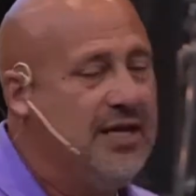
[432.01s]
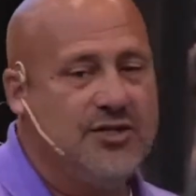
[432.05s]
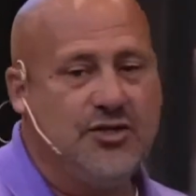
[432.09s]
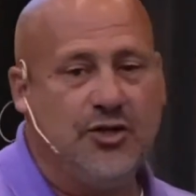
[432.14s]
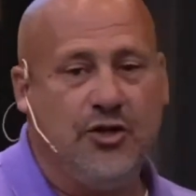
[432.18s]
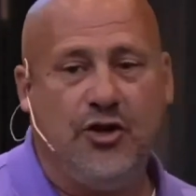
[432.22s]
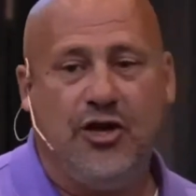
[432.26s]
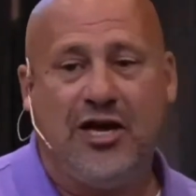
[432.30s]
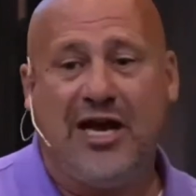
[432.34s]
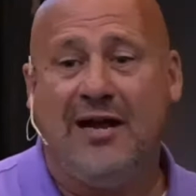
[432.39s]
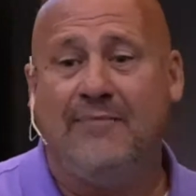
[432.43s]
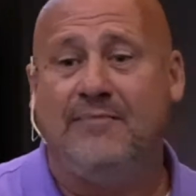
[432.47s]
So
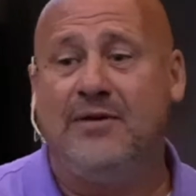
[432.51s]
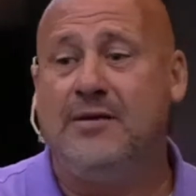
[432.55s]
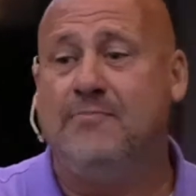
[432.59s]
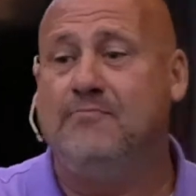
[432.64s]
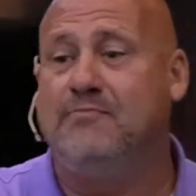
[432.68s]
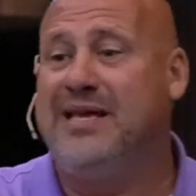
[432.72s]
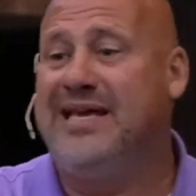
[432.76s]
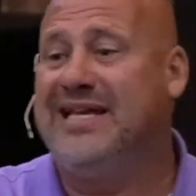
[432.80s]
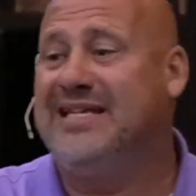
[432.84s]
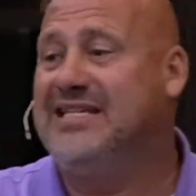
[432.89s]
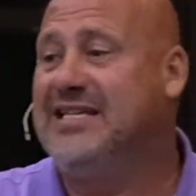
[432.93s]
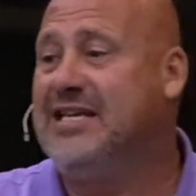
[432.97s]
you got to be
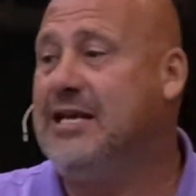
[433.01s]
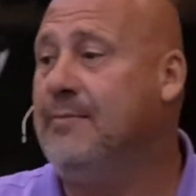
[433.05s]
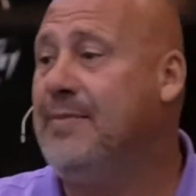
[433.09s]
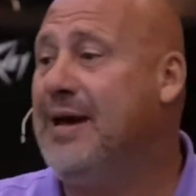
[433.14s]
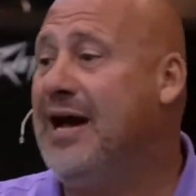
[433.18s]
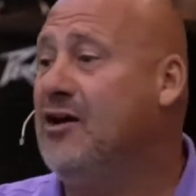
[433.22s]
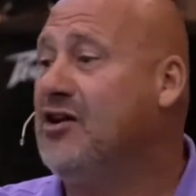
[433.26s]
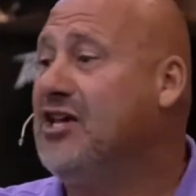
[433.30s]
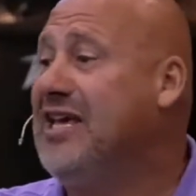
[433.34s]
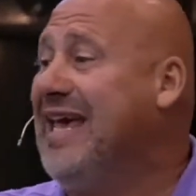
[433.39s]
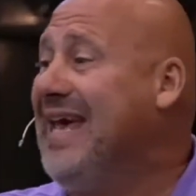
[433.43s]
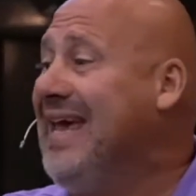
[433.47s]
busy
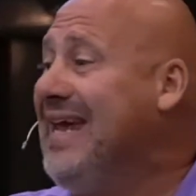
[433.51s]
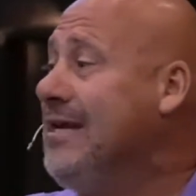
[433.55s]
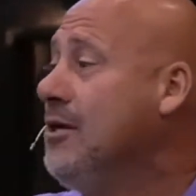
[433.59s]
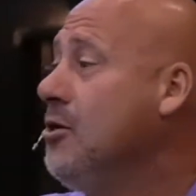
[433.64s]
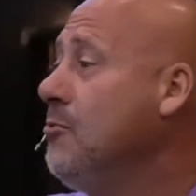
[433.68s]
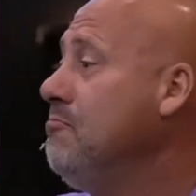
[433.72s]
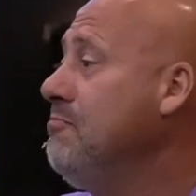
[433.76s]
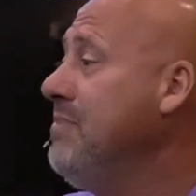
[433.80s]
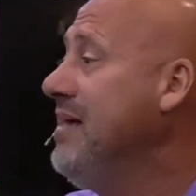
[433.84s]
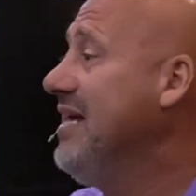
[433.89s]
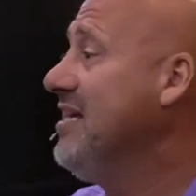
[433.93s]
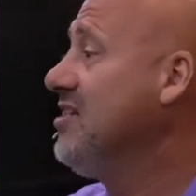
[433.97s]
about
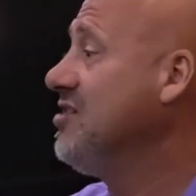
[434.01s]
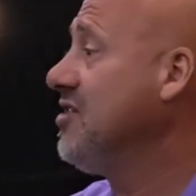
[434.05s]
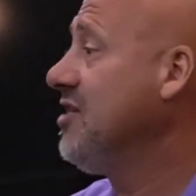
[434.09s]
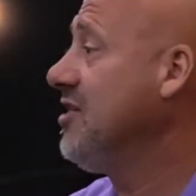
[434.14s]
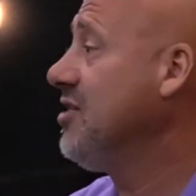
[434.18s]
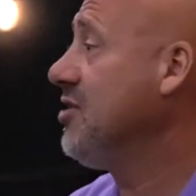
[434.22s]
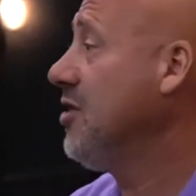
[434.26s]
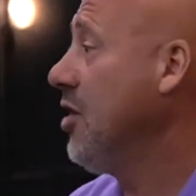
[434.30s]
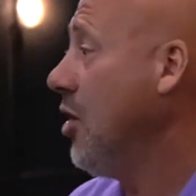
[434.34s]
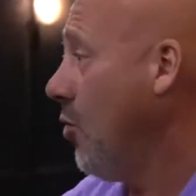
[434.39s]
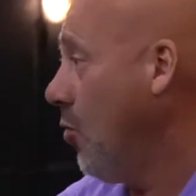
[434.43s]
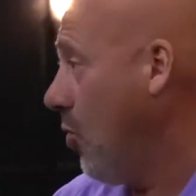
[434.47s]
kingdom
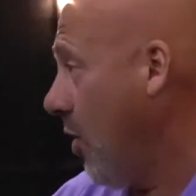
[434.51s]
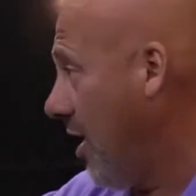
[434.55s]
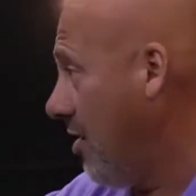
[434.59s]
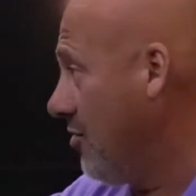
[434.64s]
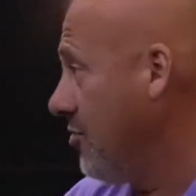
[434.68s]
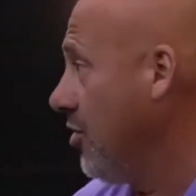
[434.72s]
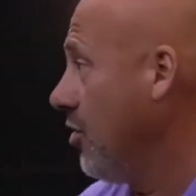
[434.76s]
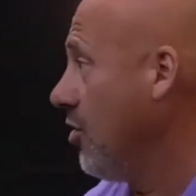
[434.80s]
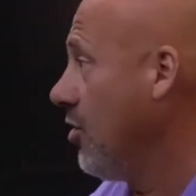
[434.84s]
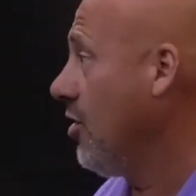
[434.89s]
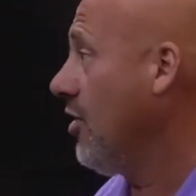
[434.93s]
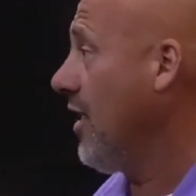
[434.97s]
business while
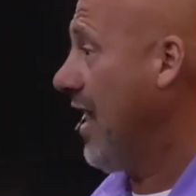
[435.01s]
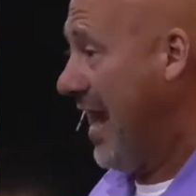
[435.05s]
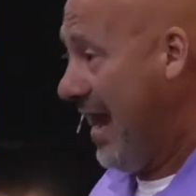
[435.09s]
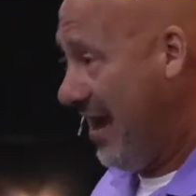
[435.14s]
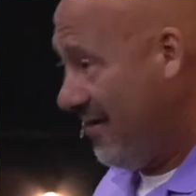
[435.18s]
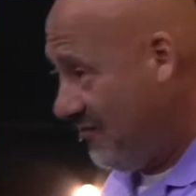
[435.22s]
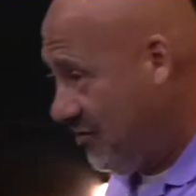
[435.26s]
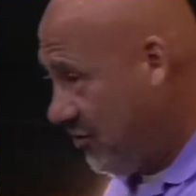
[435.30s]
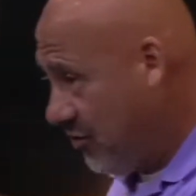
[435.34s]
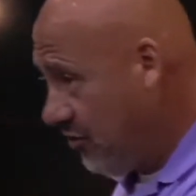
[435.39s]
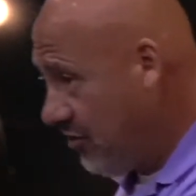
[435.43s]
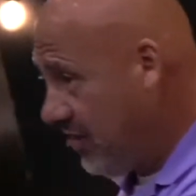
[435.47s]
you're here.
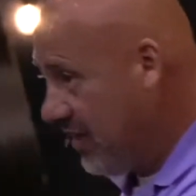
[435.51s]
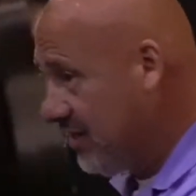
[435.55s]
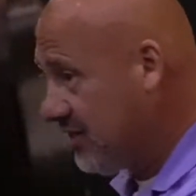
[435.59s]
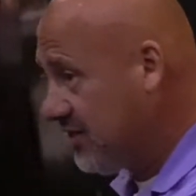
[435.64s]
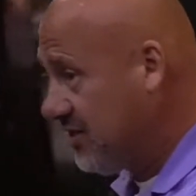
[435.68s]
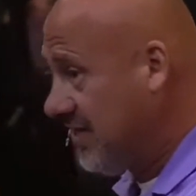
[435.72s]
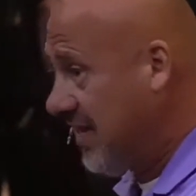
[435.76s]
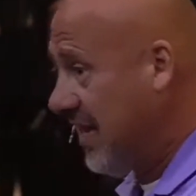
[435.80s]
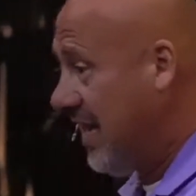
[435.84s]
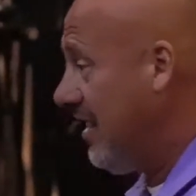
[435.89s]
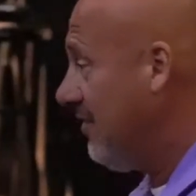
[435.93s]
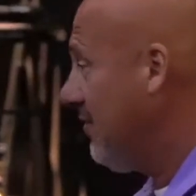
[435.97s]
After you get
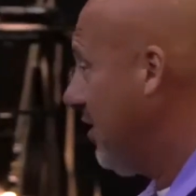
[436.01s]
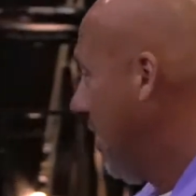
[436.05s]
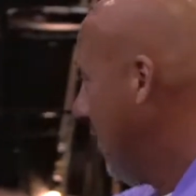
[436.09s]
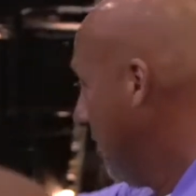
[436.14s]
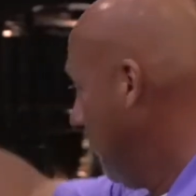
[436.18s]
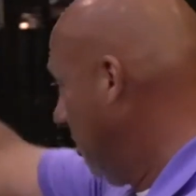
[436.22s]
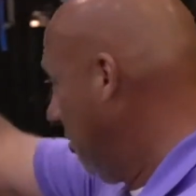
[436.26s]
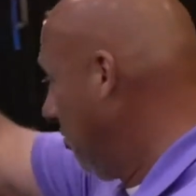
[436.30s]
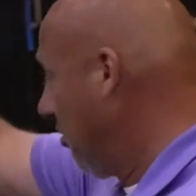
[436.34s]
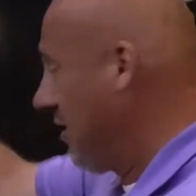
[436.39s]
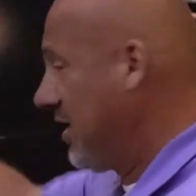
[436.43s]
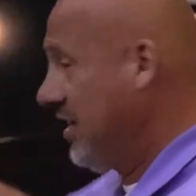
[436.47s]
saved,
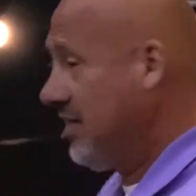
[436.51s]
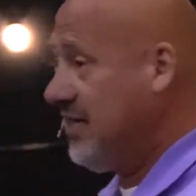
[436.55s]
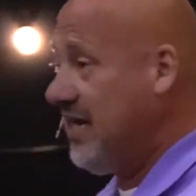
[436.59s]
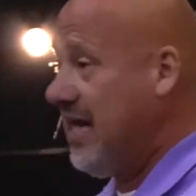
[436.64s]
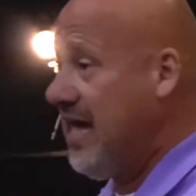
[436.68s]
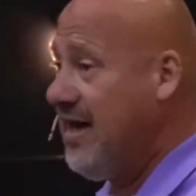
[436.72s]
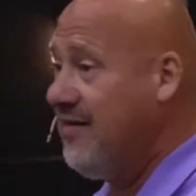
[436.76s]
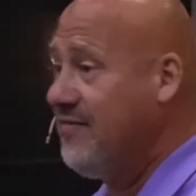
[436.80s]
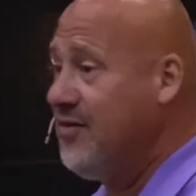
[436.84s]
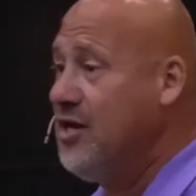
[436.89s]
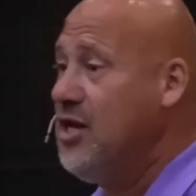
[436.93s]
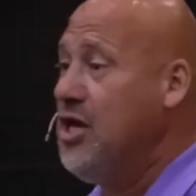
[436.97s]
till you get to
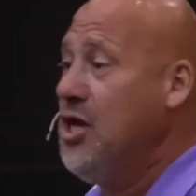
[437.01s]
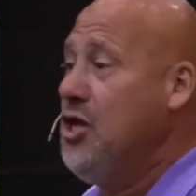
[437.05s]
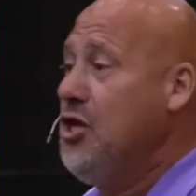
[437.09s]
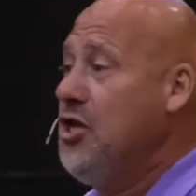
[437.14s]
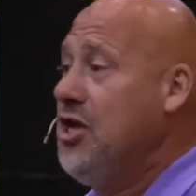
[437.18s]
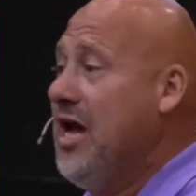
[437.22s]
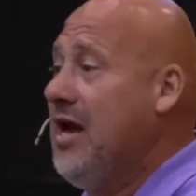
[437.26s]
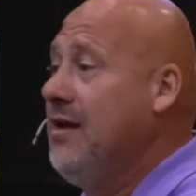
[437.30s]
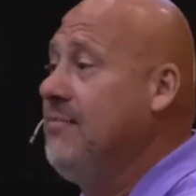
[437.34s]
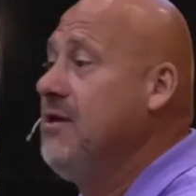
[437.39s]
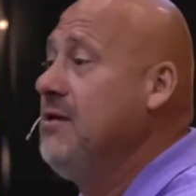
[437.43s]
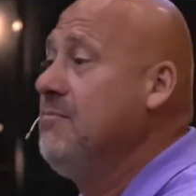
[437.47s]
heaven, you
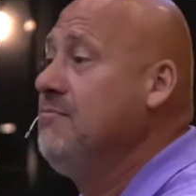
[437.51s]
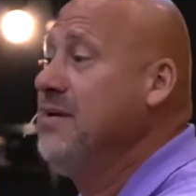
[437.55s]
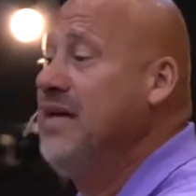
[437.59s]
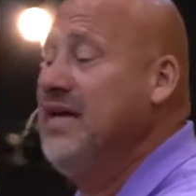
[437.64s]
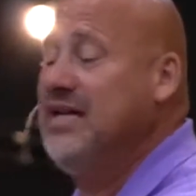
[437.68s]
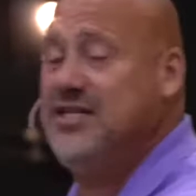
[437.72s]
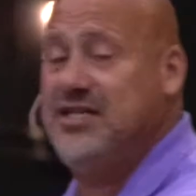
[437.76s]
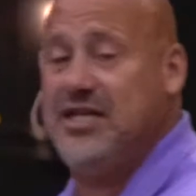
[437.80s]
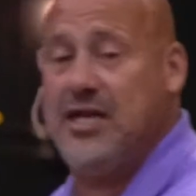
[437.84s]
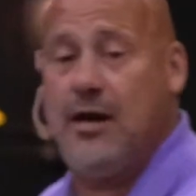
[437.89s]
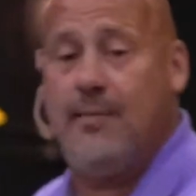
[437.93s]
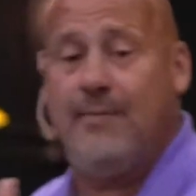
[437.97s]
got to be
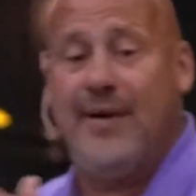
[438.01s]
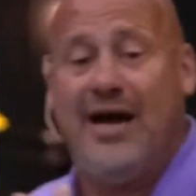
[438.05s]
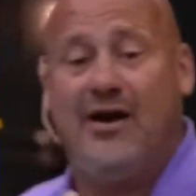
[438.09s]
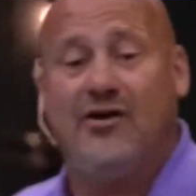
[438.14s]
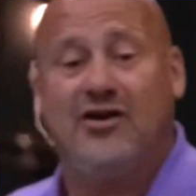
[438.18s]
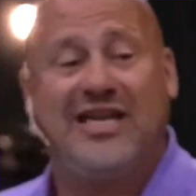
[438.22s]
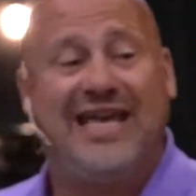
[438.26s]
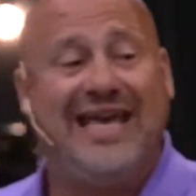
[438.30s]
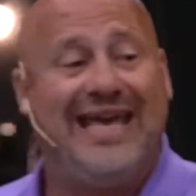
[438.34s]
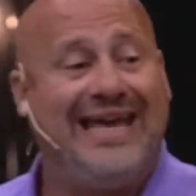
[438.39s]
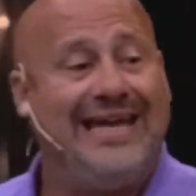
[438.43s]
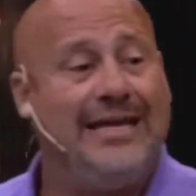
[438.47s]
busy about
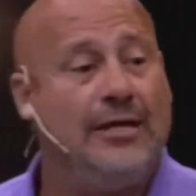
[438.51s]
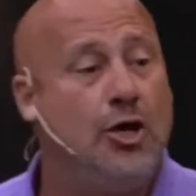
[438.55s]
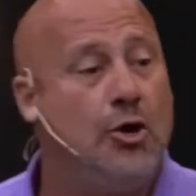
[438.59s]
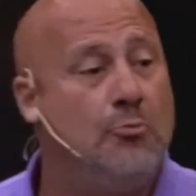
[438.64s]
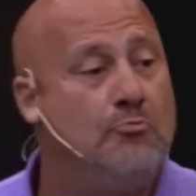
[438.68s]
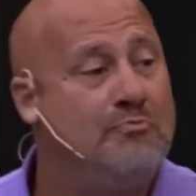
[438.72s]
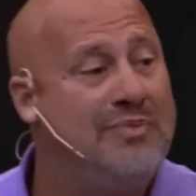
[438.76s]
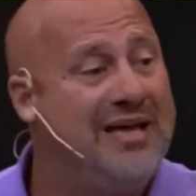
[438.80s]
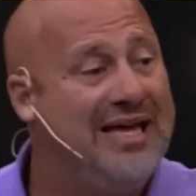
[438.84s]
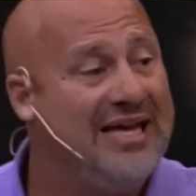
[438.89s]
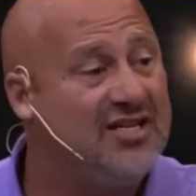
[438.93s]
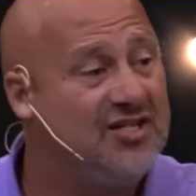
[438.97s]
kingdom
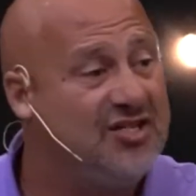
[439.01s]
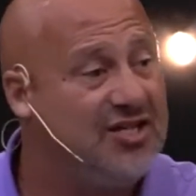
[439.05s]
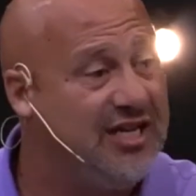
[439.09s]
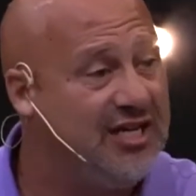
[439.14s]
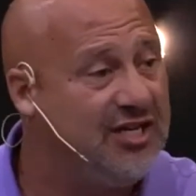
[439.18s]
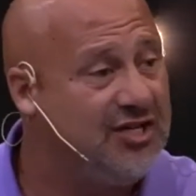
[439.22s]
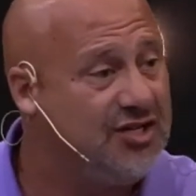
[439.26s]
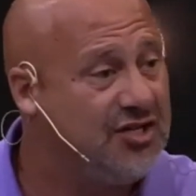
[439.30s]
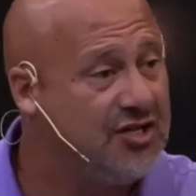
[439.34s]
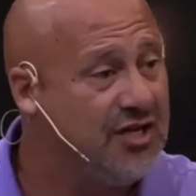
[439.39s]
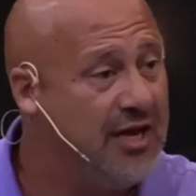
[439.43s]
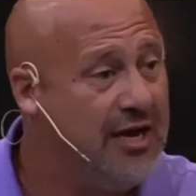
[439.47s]

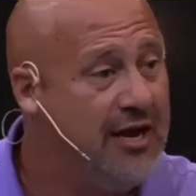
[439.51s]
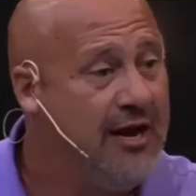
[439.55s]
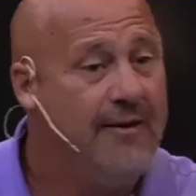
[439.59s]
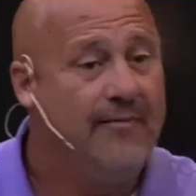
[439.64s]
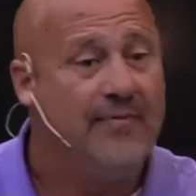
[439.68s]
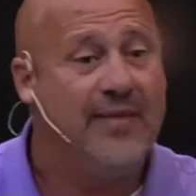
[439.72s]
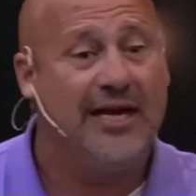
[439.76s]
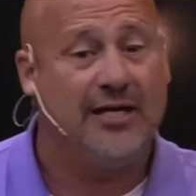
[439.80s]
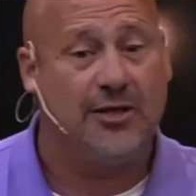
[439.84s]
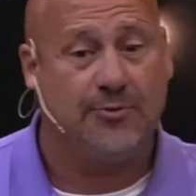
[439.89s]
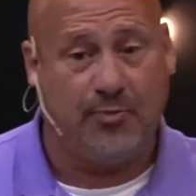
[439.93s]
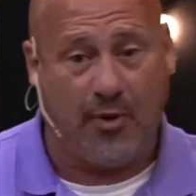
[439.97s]
business.
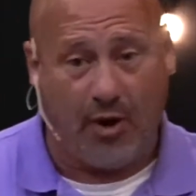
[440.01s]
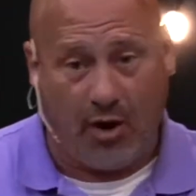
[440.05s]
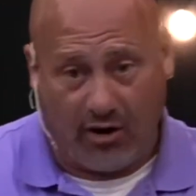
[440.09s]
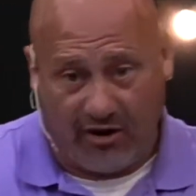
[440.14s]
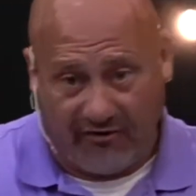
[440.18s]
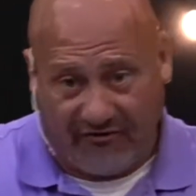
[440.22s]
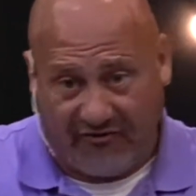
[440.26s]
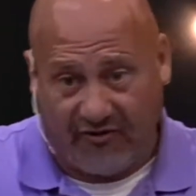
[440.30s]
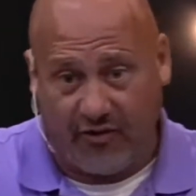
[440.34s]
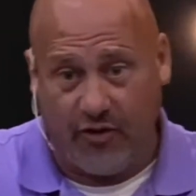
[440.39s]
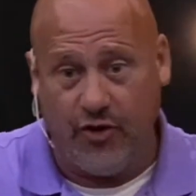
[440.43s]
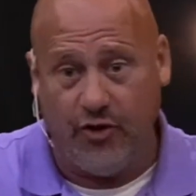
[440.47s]
That's part
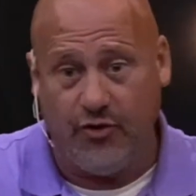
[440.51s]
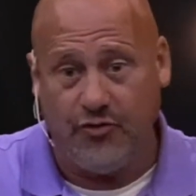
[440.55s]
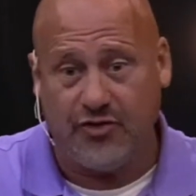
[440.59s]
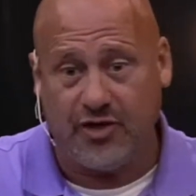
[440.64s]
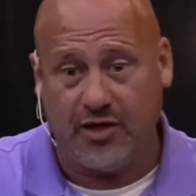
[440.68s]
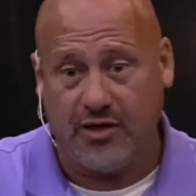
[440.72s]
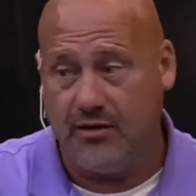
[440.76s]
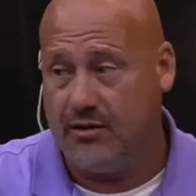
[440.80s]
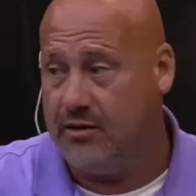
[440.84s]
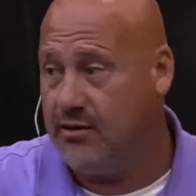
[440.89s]
of fruit.